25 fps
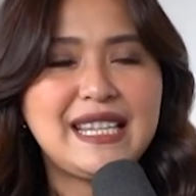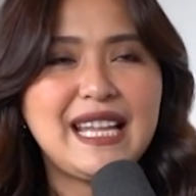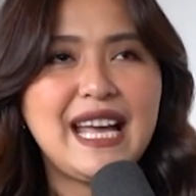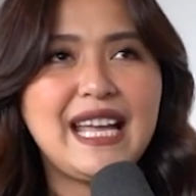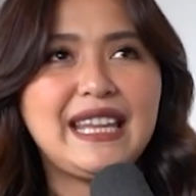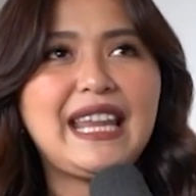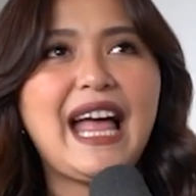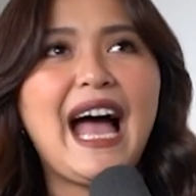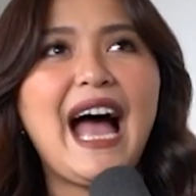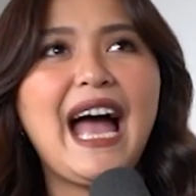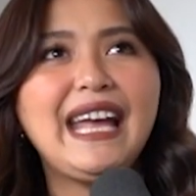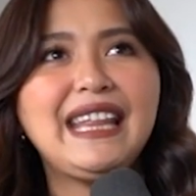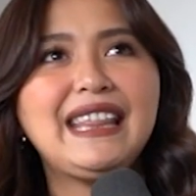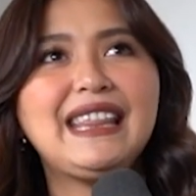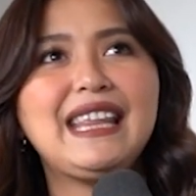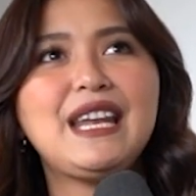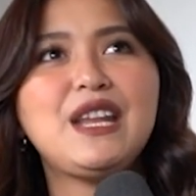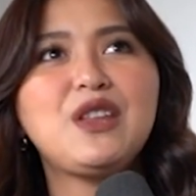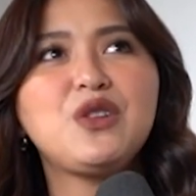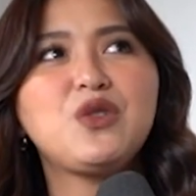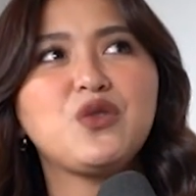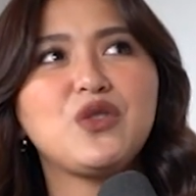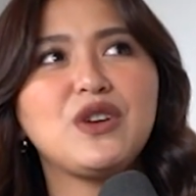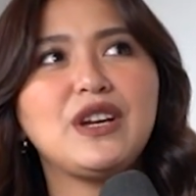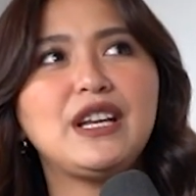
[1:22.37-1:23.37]
that I
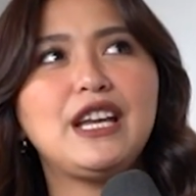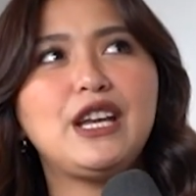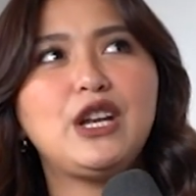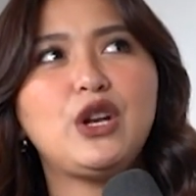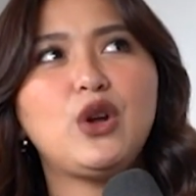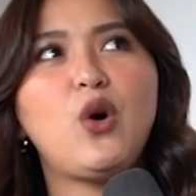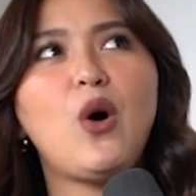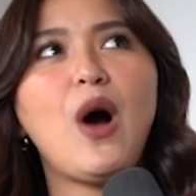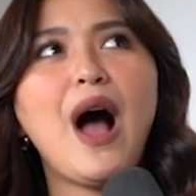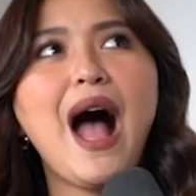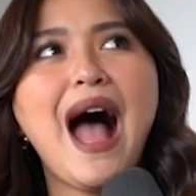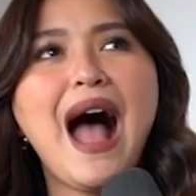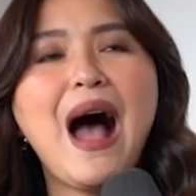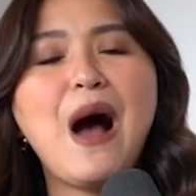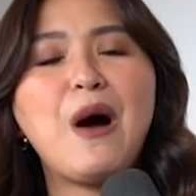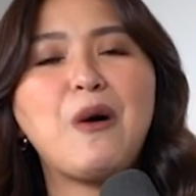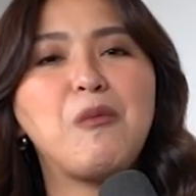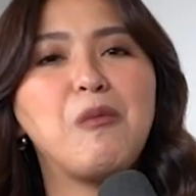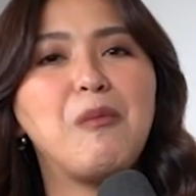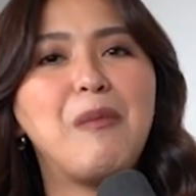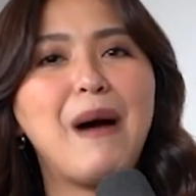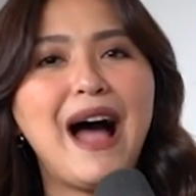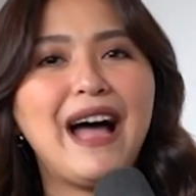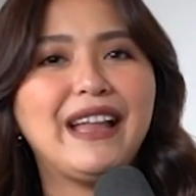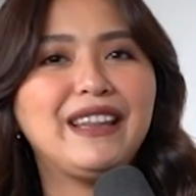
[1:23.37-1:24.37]
didn't really know how
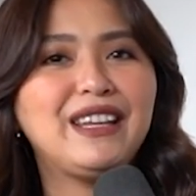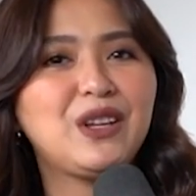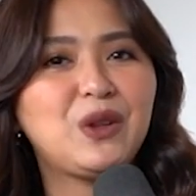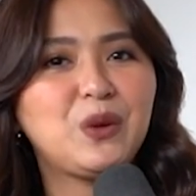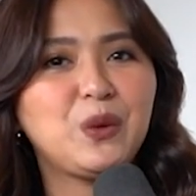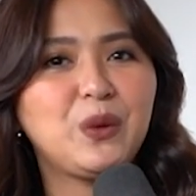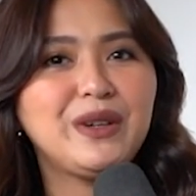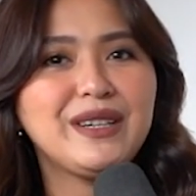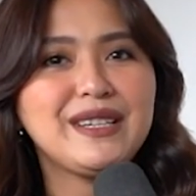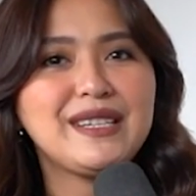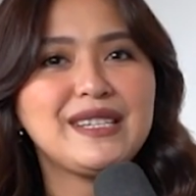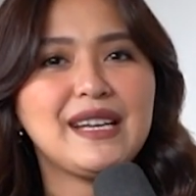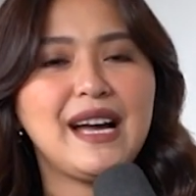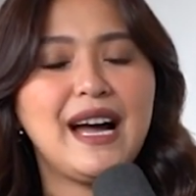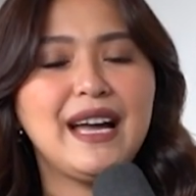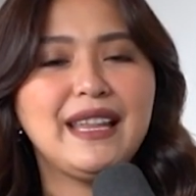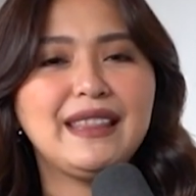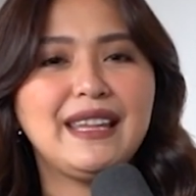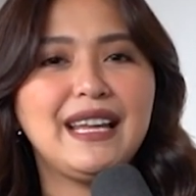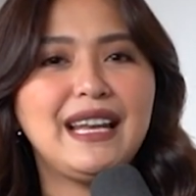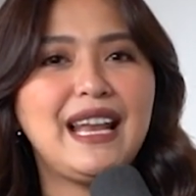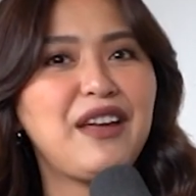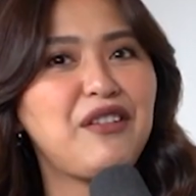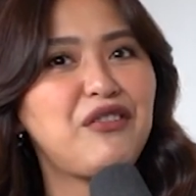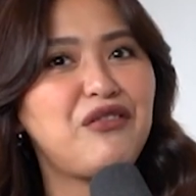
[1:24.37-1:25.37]
bad it was
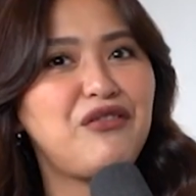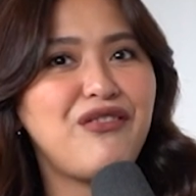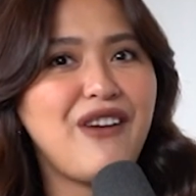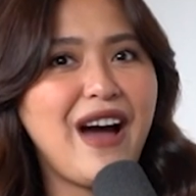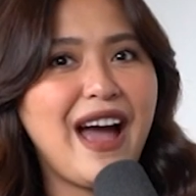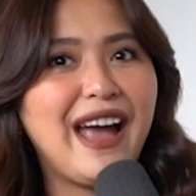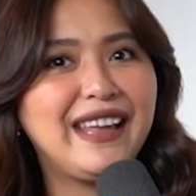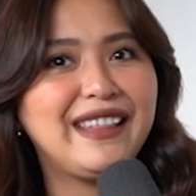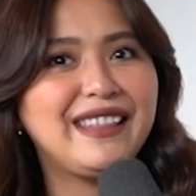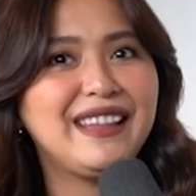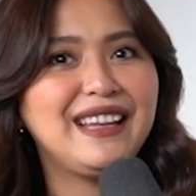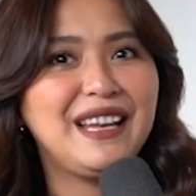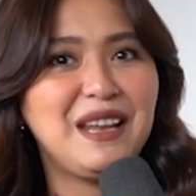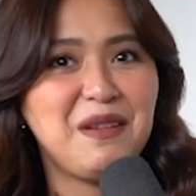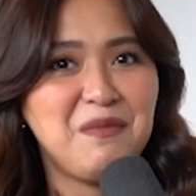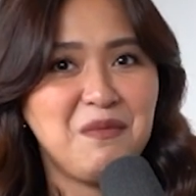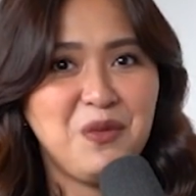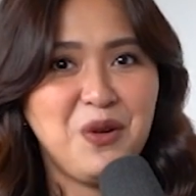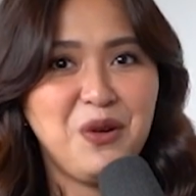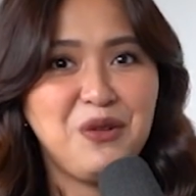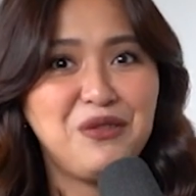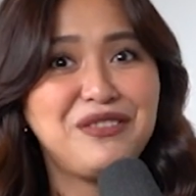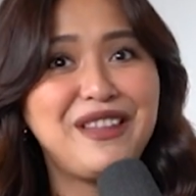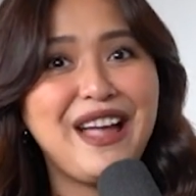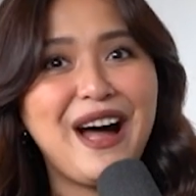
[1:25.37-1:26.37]
until I finally
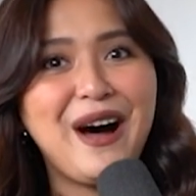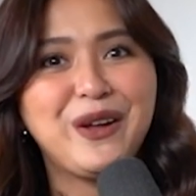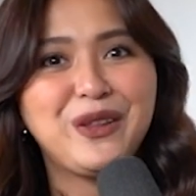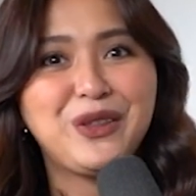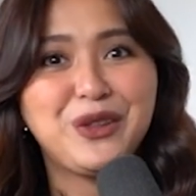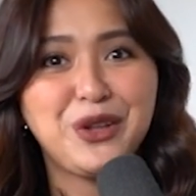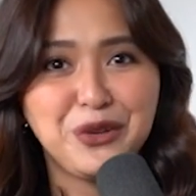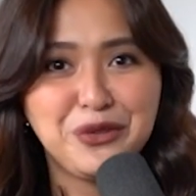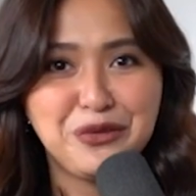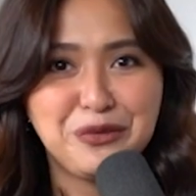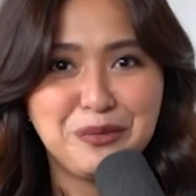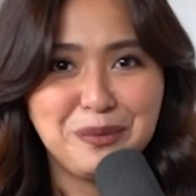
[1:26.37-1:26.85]
moved out of